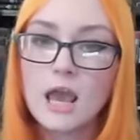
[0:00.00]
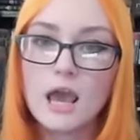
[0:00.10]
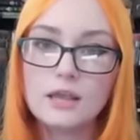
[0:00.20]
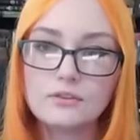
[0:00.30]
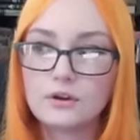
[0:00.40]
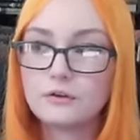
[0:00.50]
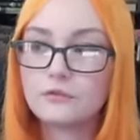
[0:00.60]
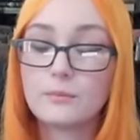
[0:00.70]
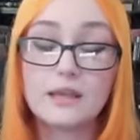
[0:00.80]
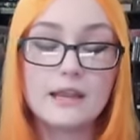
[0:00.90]
and learn
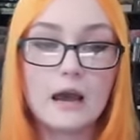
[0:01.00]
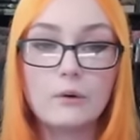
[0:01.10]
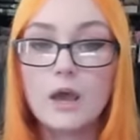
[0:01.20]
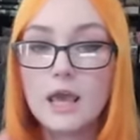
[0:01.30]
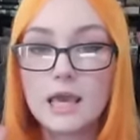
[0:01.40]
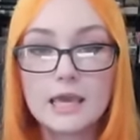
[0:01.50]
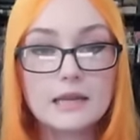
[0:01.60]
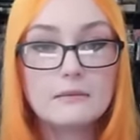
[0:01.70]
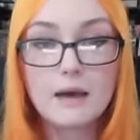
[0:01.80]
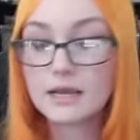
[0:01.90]
from it. Now,
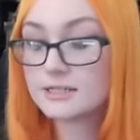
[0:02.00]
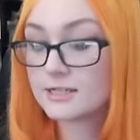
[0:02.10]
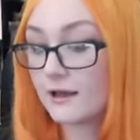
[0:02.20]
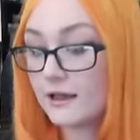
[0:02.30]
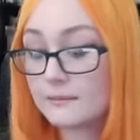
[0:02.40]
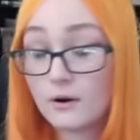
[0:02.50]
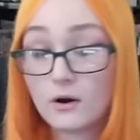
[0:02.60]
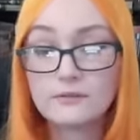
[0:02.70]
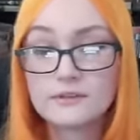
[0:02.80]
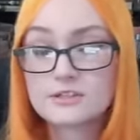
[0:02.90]
in my time
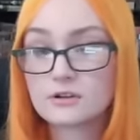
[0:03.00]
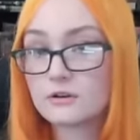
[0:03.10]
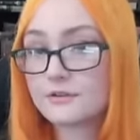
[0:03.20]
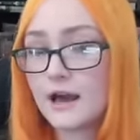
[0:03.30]
on this earth,